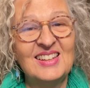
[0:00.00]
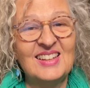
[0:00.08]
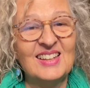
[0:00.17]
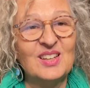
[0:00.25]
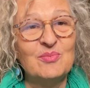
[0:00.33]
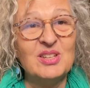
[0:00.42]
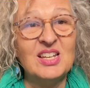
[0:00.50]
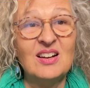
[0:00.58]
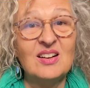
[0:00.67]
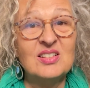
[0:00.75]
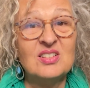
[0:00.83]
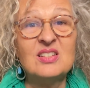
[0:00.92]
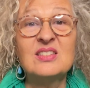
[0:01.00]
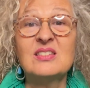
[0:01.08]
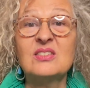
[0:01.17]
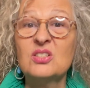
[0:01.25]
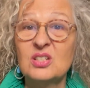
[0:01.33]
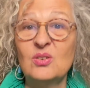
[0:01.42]
It can be hard just to
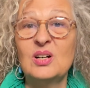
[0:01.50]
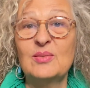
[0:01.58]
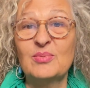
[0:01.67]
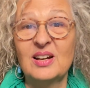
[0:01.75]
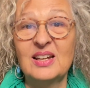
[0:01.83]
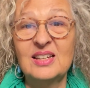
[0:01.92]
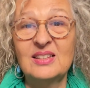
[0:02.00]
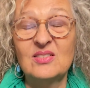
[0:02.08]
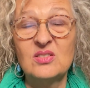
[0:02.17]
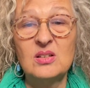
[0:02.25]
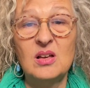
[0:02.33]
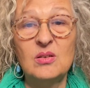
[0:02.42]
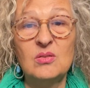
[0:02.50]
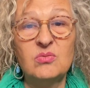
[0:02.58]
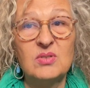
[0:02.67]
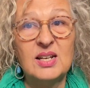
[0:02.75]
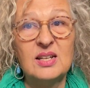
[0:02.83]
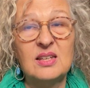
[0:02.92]
show up, right? There's
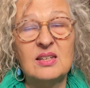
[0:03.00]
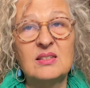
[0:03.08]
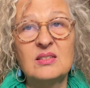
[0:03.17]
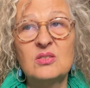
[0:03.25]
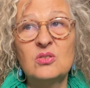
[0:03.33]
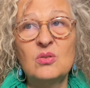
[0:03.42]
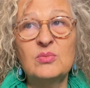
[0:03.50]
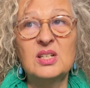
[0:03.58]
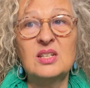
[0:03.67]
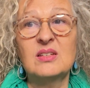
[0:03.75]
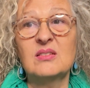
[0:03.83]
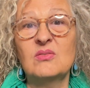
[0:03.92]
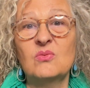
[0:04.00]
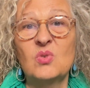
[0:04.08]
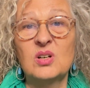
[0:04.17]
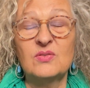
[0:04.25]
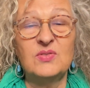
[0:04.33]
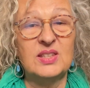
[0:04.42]
already so many
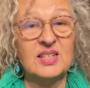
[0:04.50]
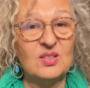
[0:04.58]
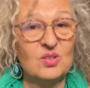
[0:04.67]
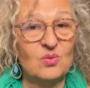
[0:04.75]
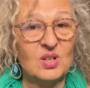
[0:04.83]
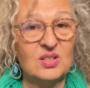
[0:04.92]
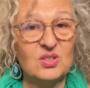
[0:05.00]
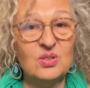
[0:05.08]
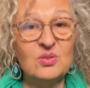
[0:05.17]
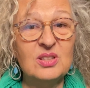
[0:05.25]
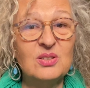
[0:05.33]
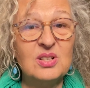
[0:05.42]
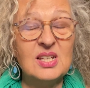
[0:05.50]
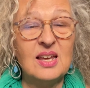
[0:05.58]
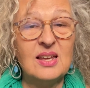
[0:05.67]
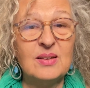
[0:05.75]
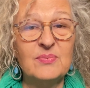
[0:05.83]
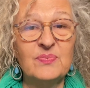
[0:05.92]
wonderful things you want to do with your
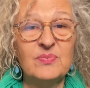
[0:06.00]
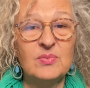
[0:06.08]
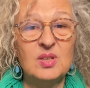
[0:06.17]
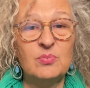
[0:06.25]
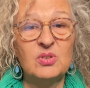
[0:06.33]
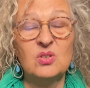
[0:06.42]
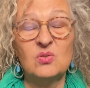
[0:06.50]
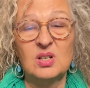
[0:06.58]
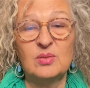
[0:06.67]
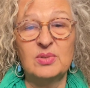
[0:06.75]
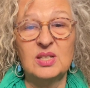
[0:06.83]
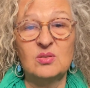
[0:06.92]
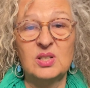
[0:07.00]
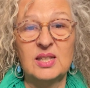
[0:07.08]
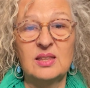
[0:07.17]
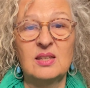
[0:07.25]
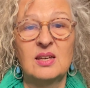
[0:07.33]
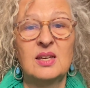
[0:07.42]
time, people you want to be
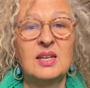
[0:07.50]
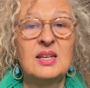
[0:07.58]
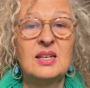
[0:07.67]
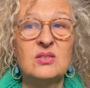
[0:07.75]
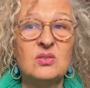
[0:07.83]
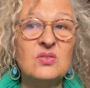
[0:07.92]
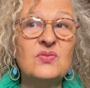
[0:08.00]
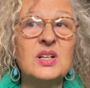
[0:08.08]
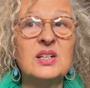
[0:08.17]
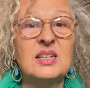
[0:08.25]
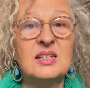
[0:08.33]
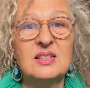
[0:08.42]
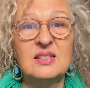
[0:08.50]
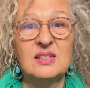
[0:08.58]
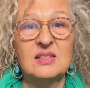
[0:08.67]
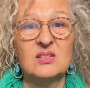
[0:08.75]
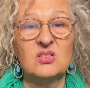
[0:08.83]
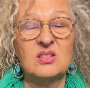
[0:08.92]
with. So it's very easy
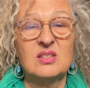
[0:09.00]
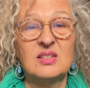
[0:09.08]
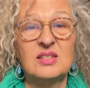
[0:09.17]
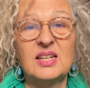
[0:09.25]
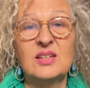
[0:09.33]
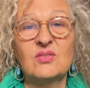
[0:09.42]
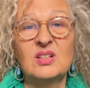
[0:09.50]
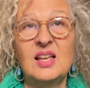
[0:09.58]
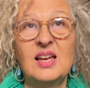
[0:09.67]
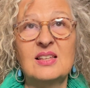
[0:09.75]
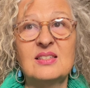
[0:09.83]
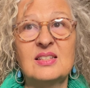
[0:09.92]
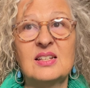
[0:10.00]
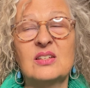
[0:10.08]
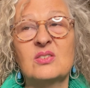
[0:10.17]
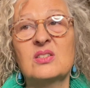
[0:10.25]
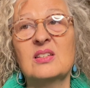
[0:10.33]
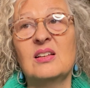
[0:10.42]
to just the day of class say to
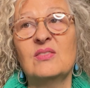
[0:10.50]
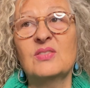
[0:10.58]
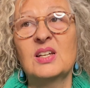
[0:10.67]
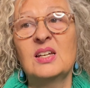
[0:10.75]
yourself,